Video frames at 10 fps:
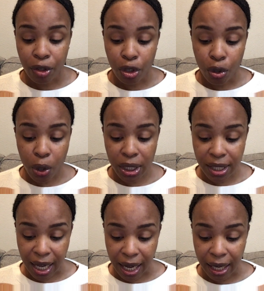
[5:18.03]
the north
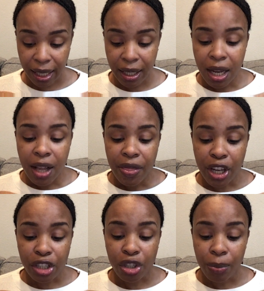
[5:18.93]
side,
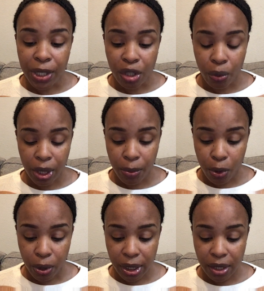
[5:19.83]
there shall be 20
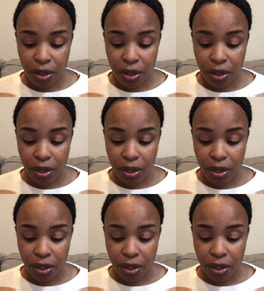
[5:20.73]
boards.